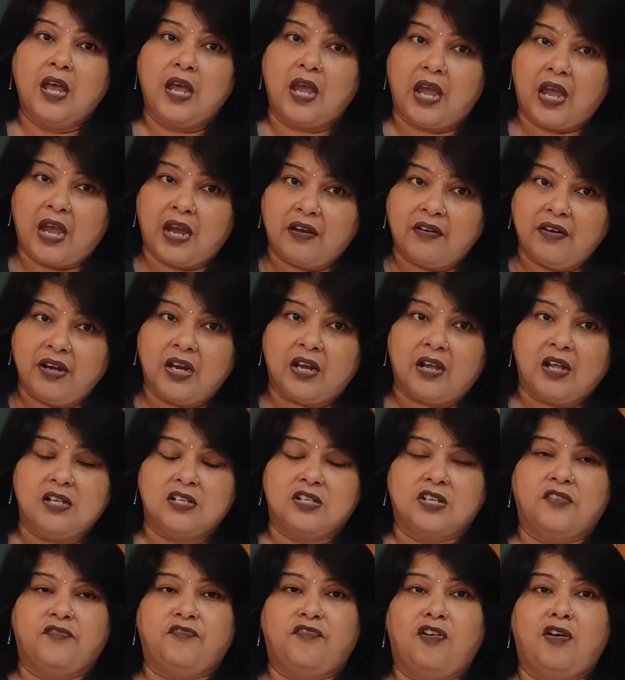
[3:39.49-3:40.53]

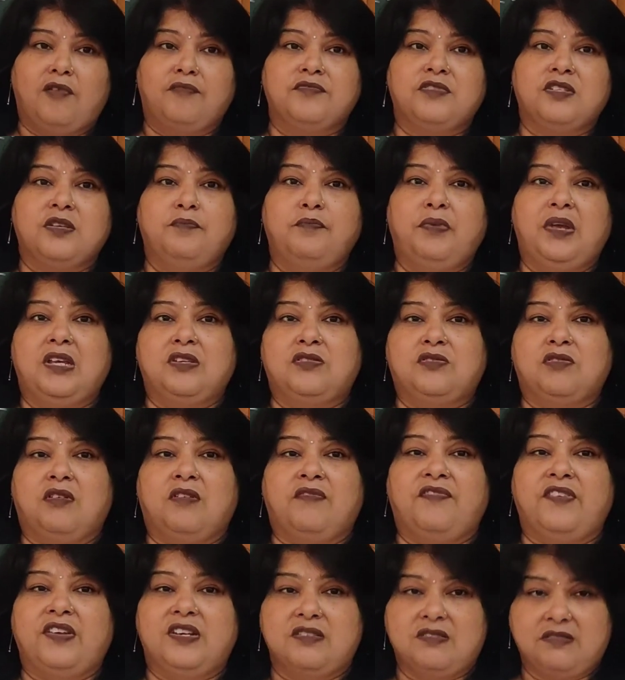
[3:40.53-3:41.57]
agriculture forms the base
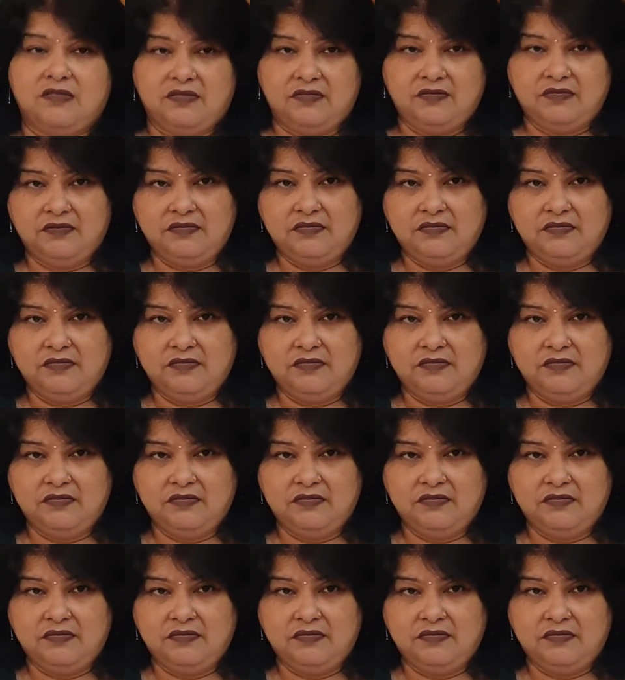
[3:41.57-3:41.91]
of it.